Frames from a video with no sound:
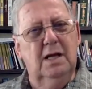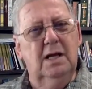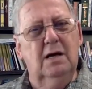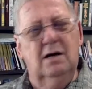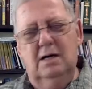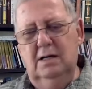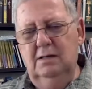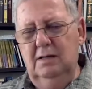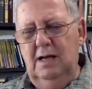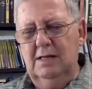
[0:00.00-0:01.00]

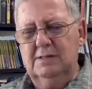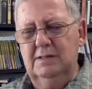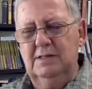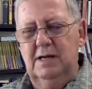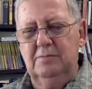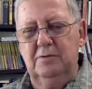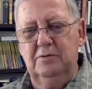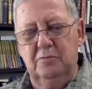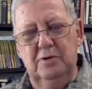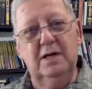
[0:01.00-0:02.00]
and actually chapter
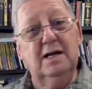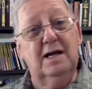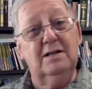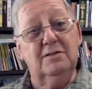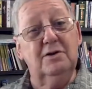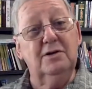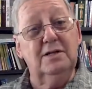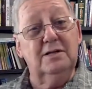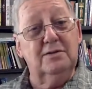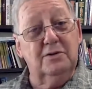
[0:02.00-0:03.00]
29, 30,
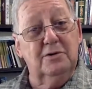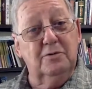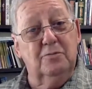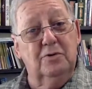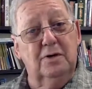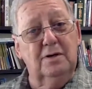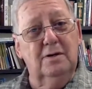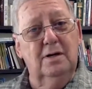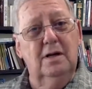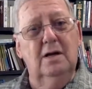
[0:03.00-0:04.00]
and 31
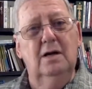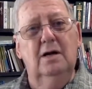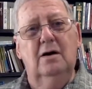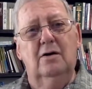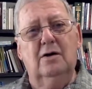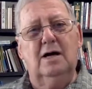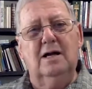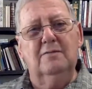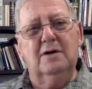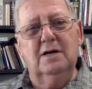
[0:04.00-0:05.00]
are kind
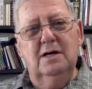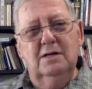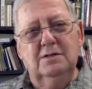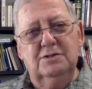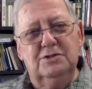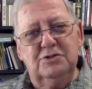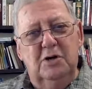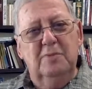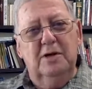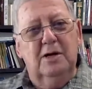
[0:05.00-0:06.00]
of a
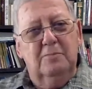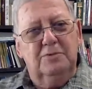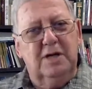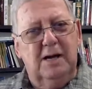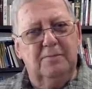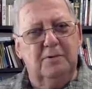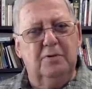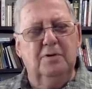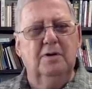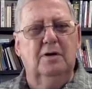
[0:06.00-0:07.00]
summing up
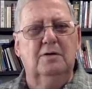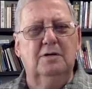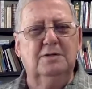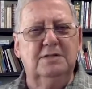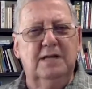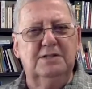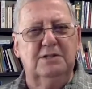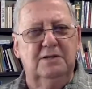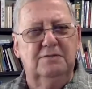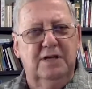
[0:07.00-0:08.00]
chapter,
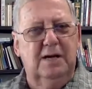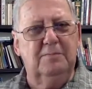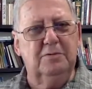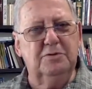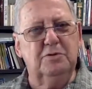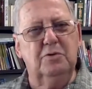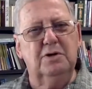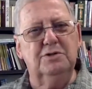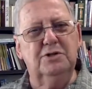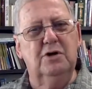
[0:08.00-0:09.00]
section of chapters
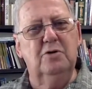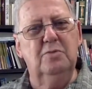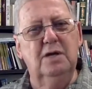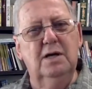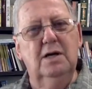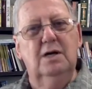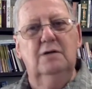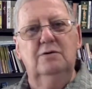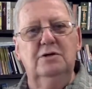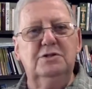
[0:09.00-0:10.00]
where Job
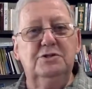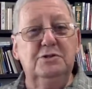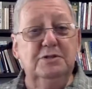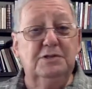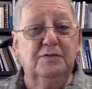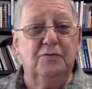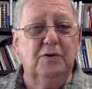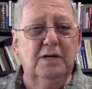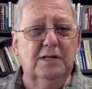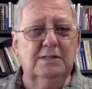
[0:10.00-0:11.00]
looks to his
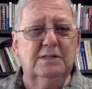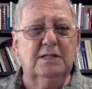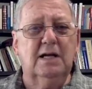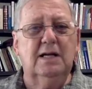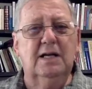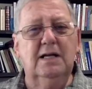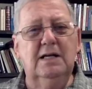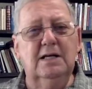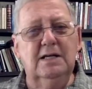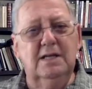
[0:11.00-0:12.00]
friends and he
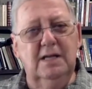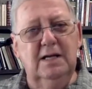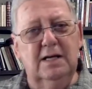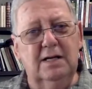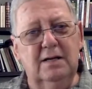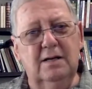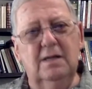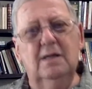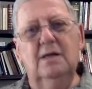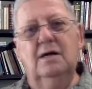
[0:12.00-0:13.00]
again
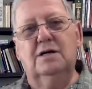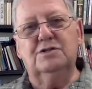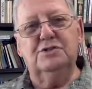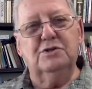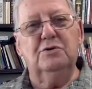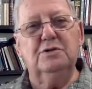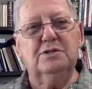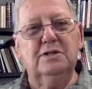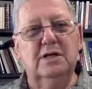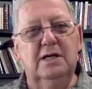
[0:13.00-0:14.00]

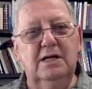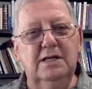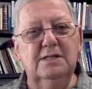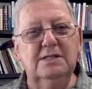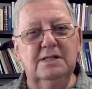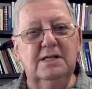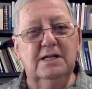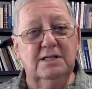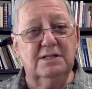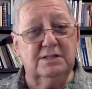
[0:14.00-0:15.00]
asserts his
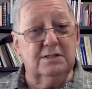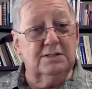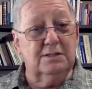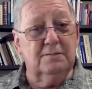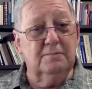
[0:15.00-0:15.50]
innocence.